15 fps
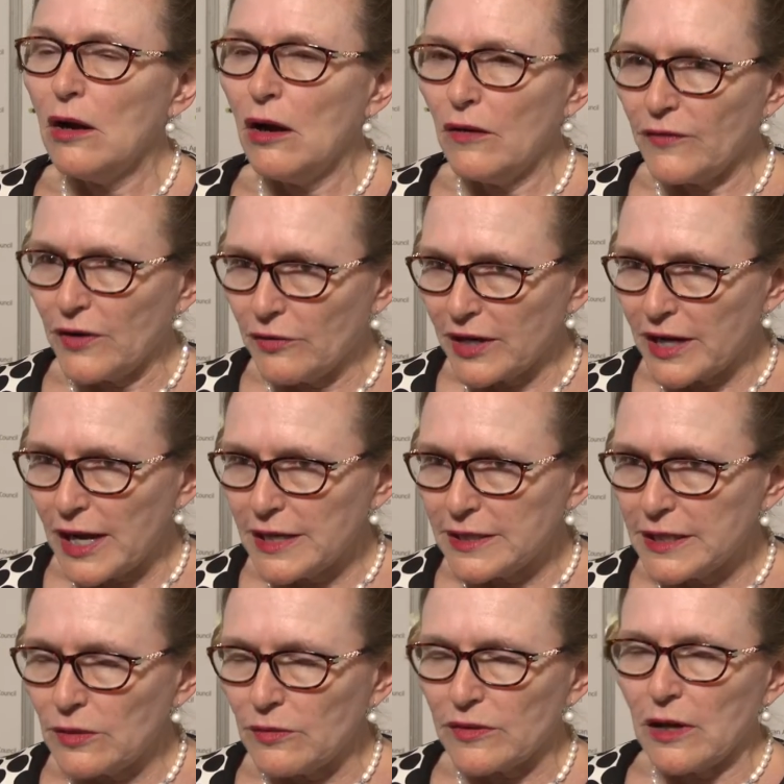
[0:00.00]
of
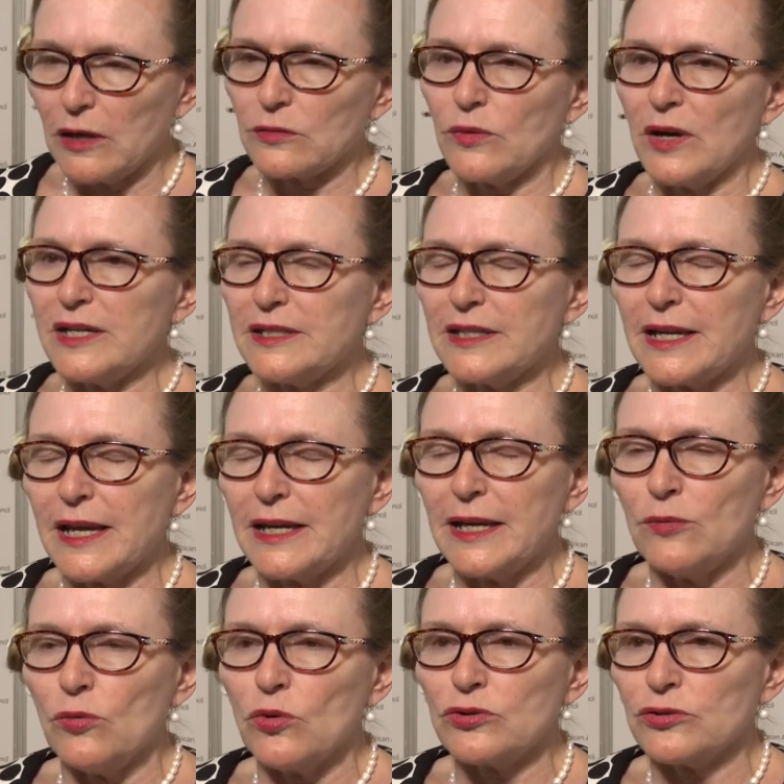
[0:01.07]
irrigating without wasting any
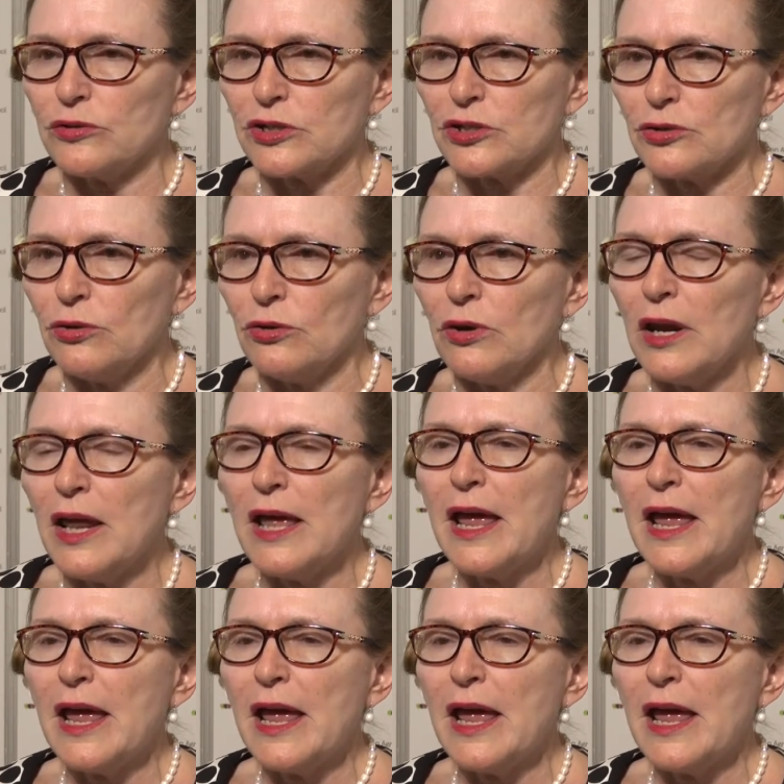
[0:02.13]
water at all,